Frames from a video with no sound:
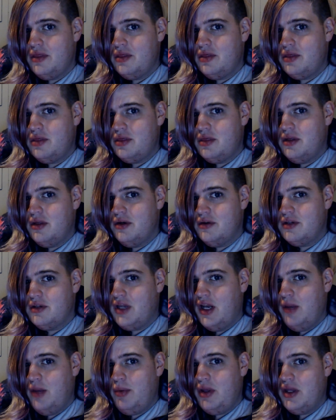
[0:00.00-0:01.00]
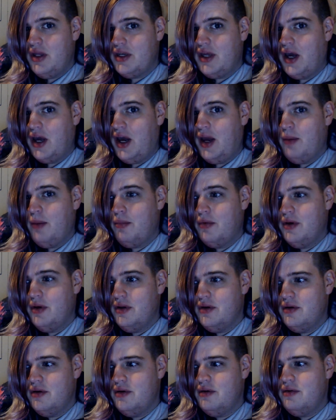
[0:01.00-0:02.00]
there's going to be a time
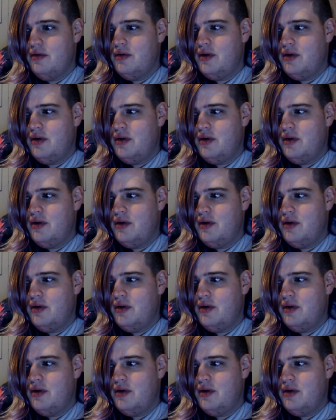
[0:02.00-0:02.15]
when